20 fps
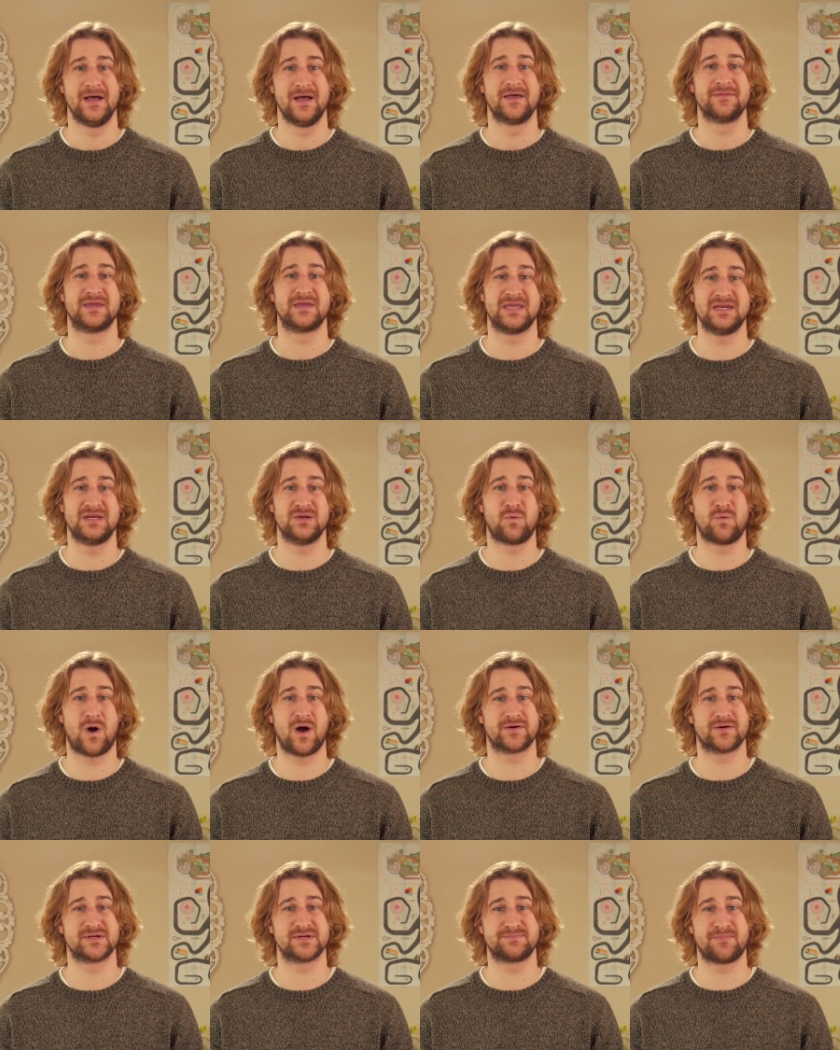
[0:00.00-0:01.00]
the heated
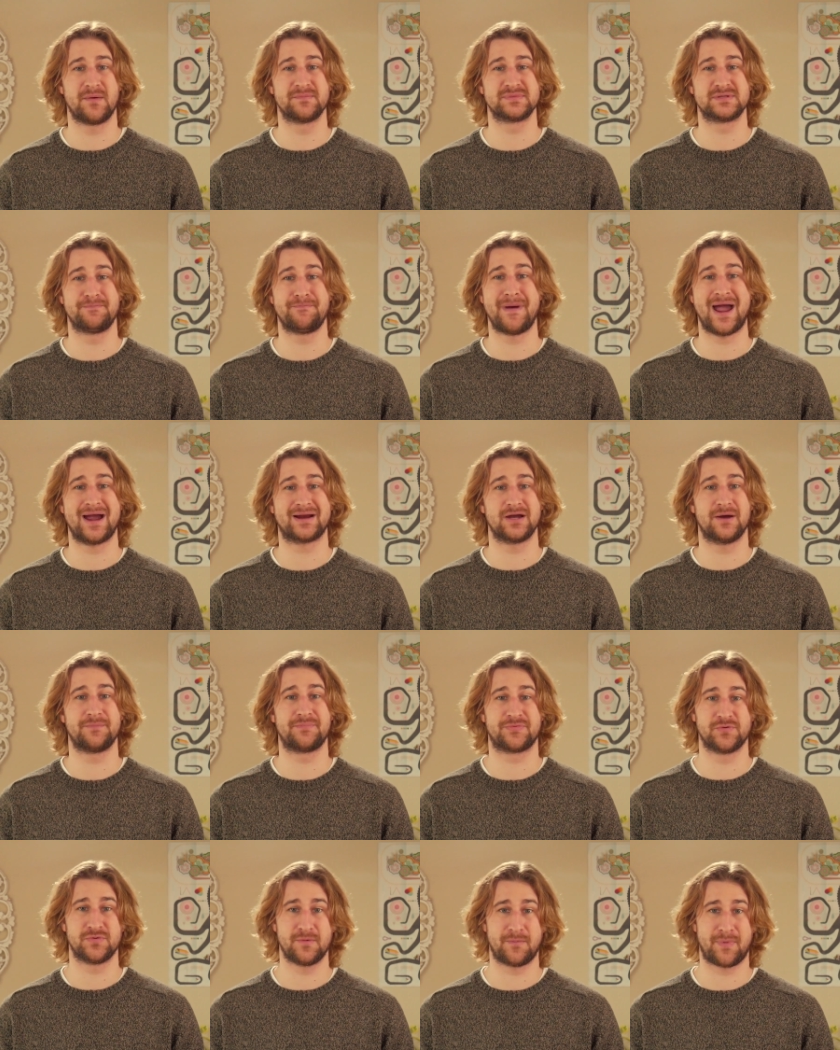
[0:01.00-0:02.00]
water is pumped back up
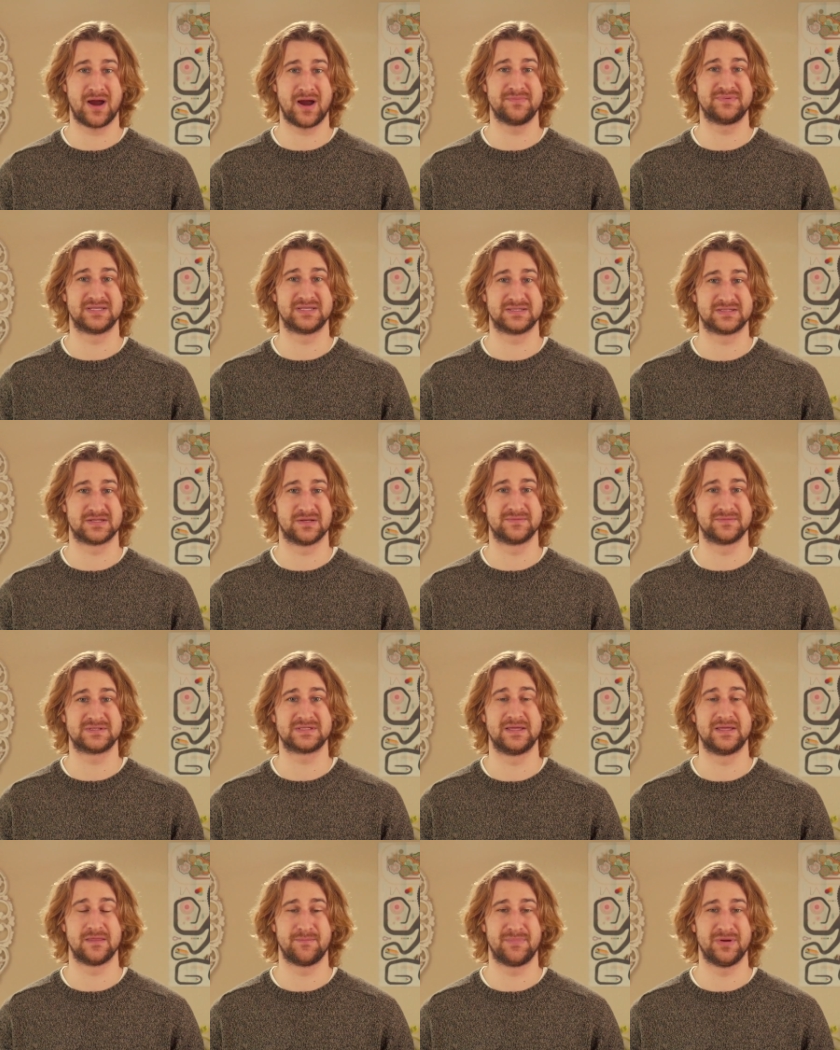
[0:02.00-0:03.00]
through the pipe systems
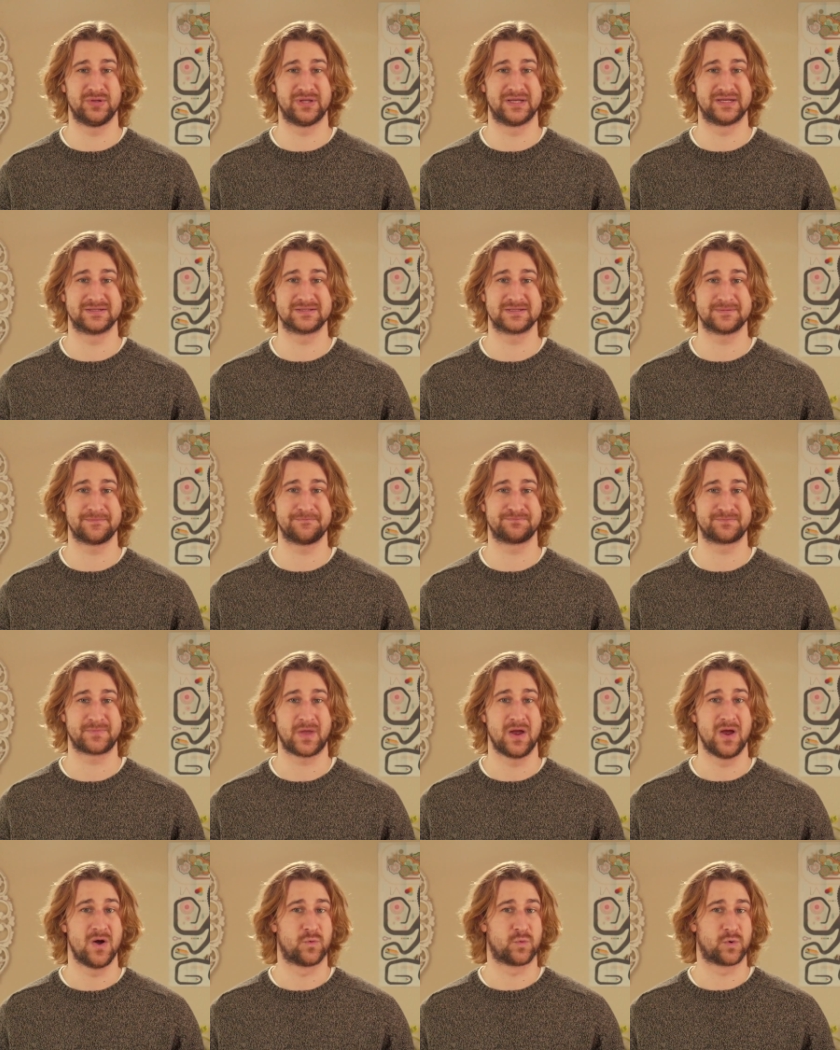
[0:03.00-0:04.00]
in the buildings.
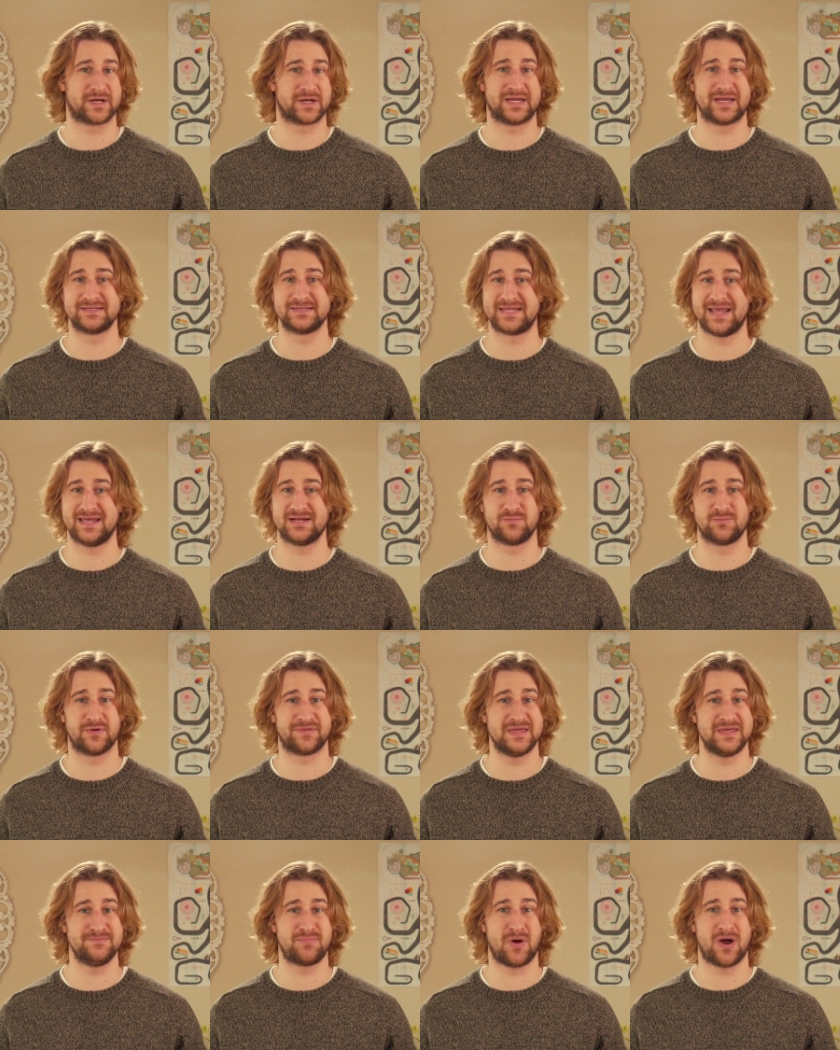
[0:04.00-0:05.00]
Working in tandem with
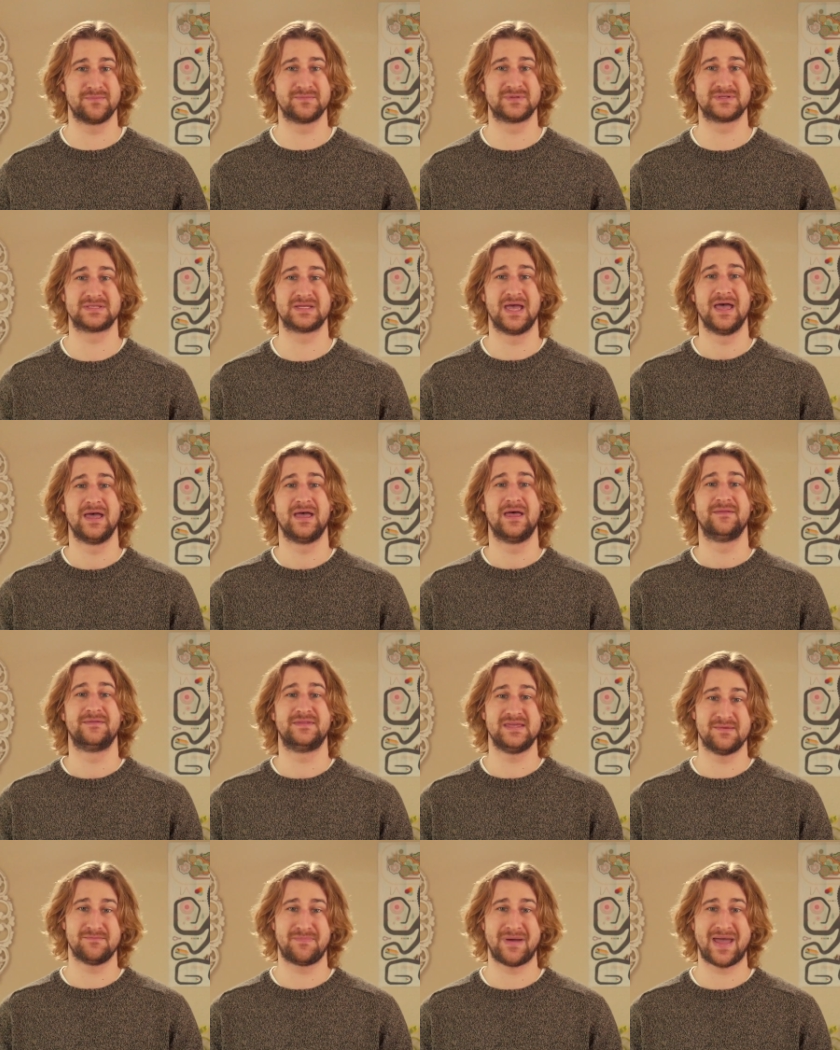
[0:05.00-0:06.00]
heat pumps,
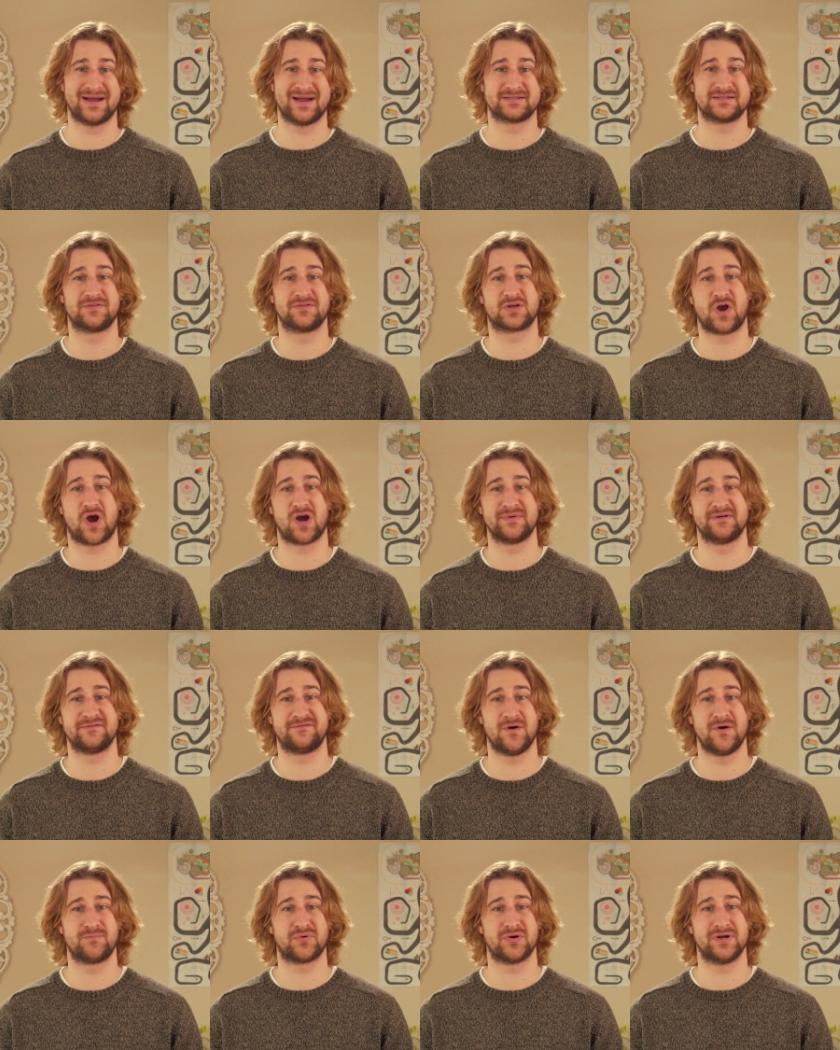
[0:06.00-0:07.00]
the impact of the carbon
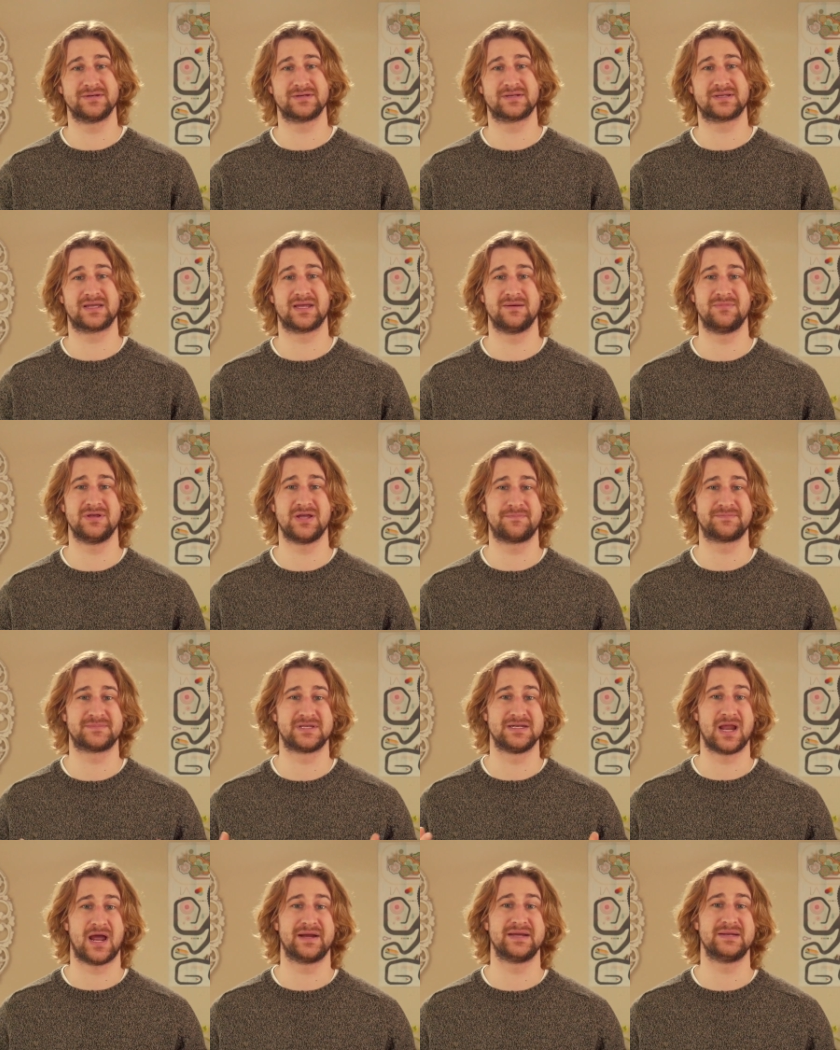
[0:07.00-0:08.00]
footprint can be up to
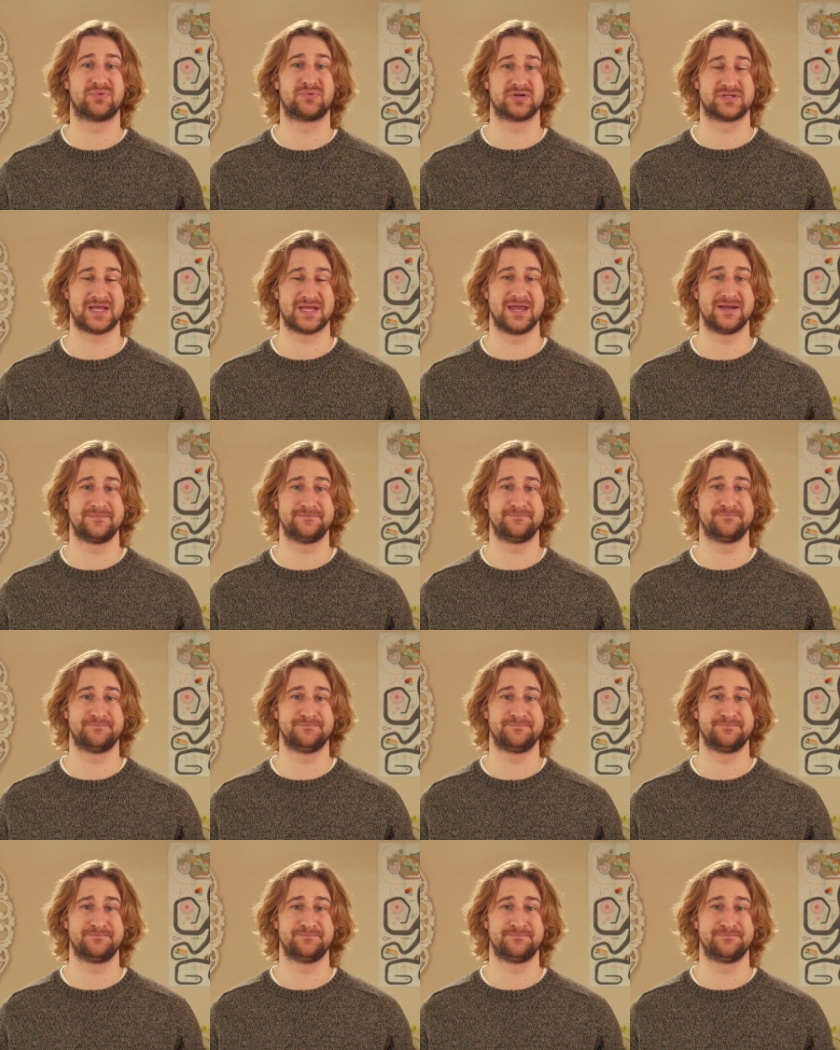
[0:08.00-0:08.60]
90%.